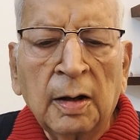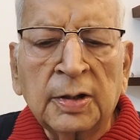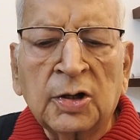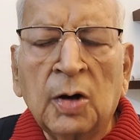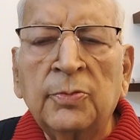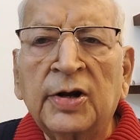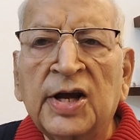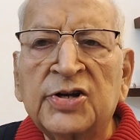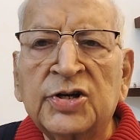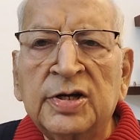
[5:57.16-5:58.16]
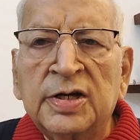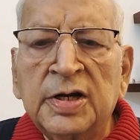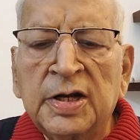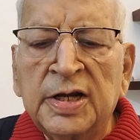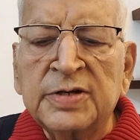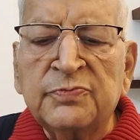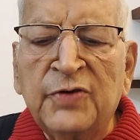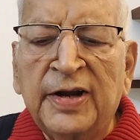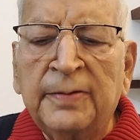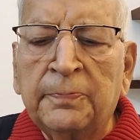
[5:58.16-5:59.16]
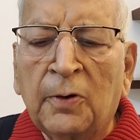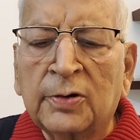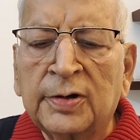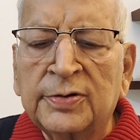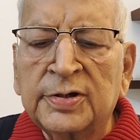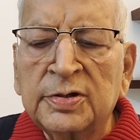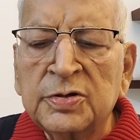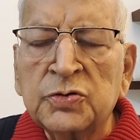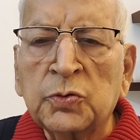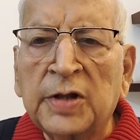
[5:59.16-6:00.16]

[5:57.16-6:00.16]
The communication is very important so